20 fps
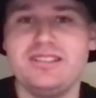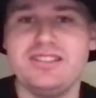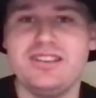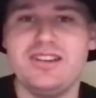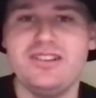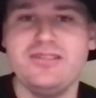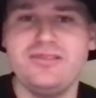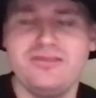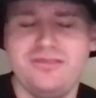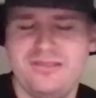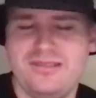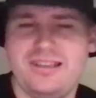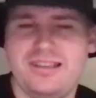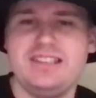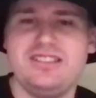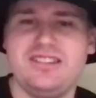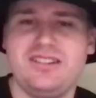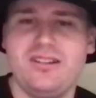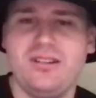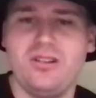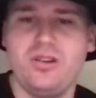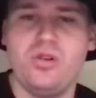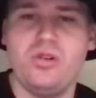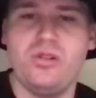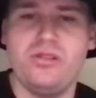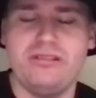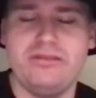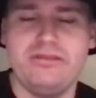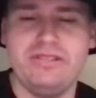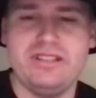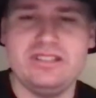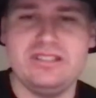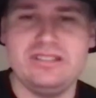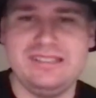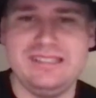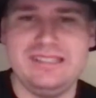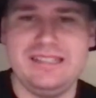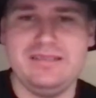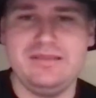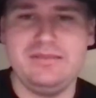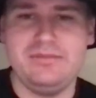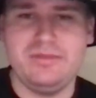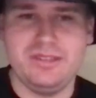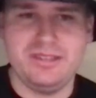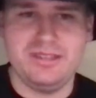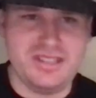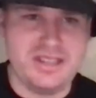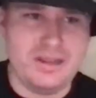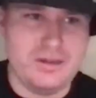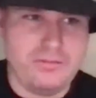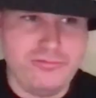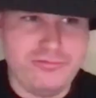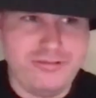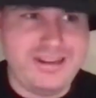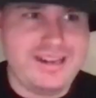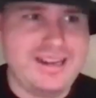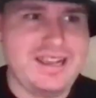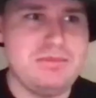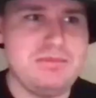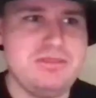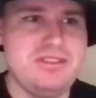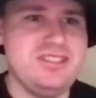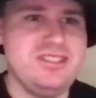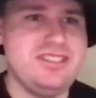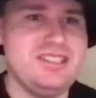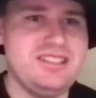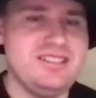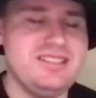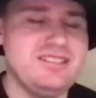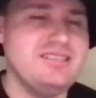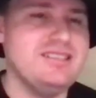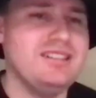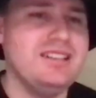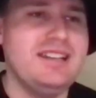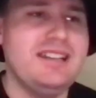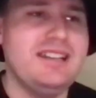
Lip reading: So as I got older, eventually I started bringing out music, and